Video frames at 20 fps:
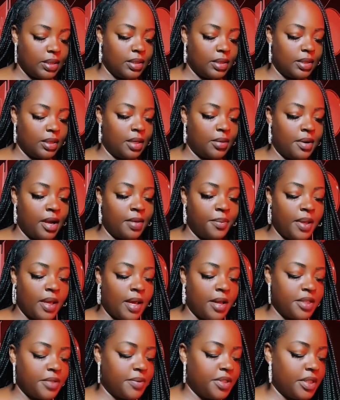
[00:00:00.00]
All right, be
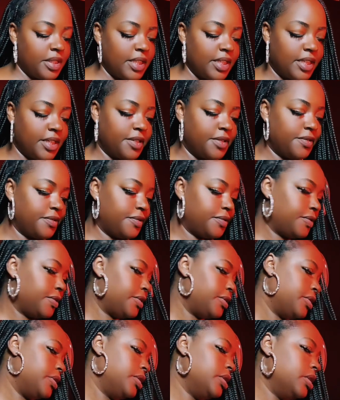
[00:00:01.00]
honest with yourself.
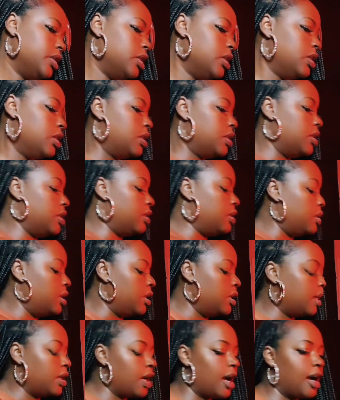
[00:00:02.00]
All
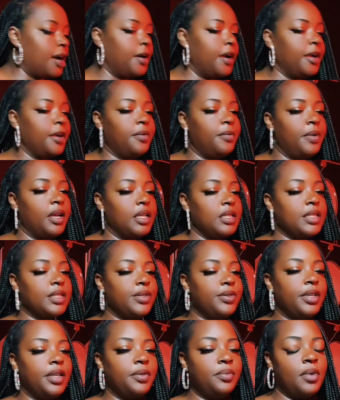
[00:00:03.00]
right, what else is
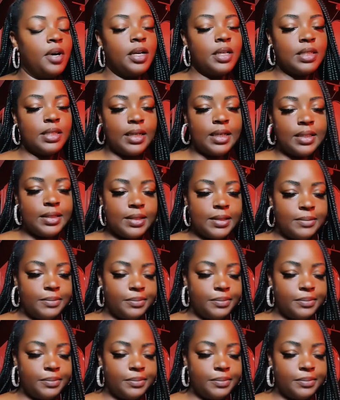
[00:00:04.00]
going on, water signs?